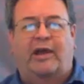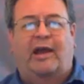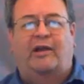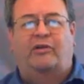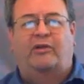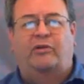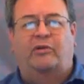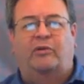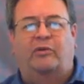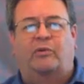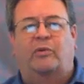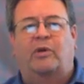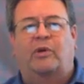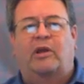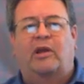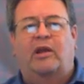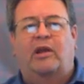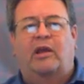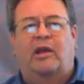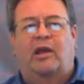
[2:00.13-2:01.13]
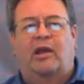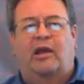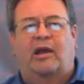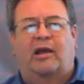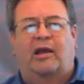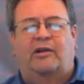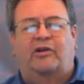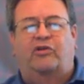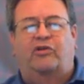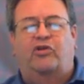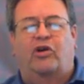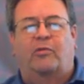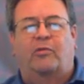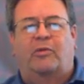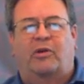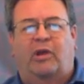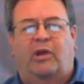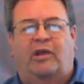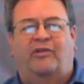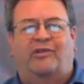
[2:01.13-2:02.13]
at to
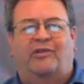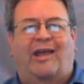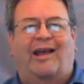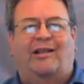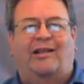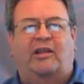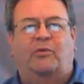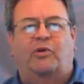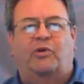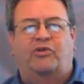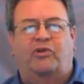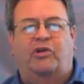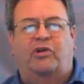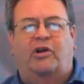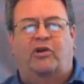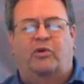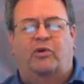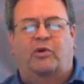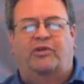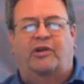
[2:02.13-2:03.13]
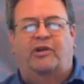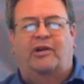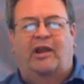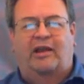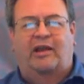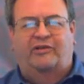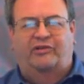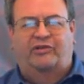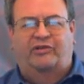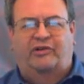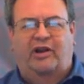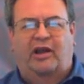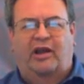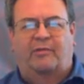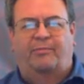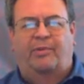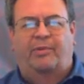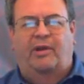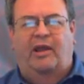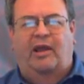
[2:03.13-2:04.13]
determine exactly what you're going to do at the next
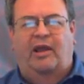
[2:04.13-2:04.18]
step.